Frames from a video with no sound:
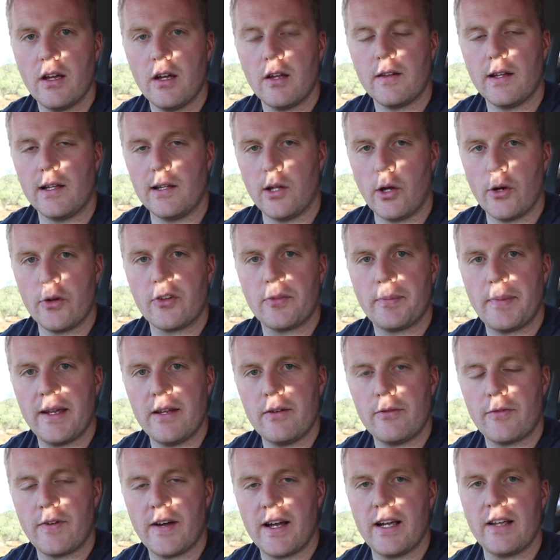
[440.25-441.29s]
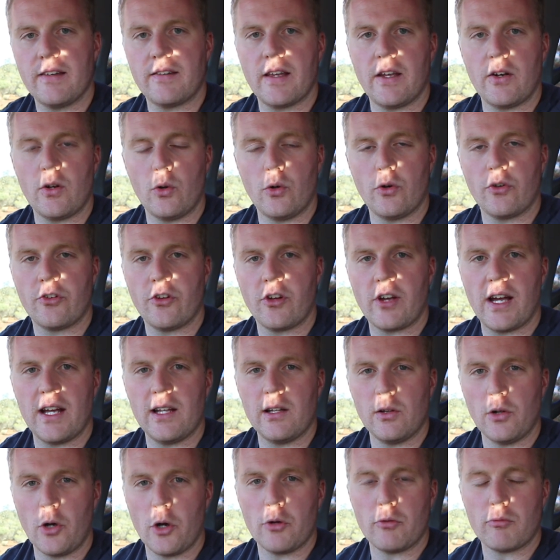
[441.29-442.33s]
the low speed phase, and also a
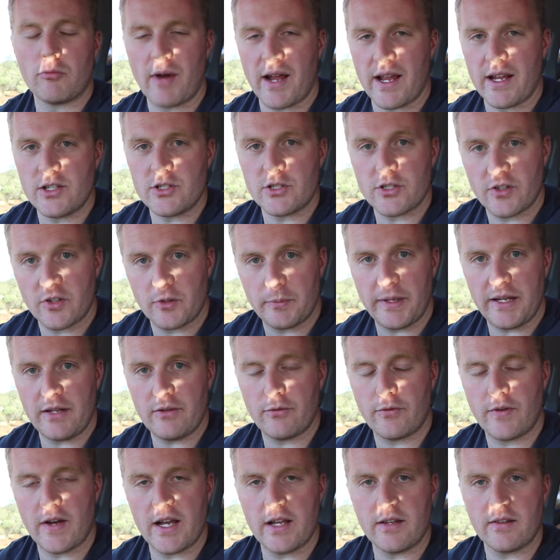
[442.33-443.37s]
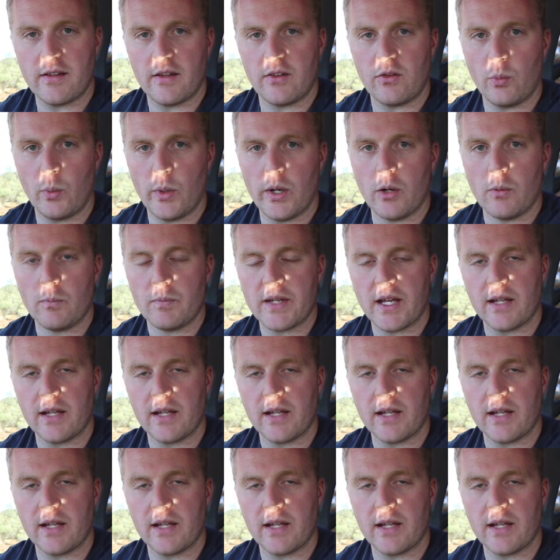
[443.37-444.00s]
low range speed phase as well.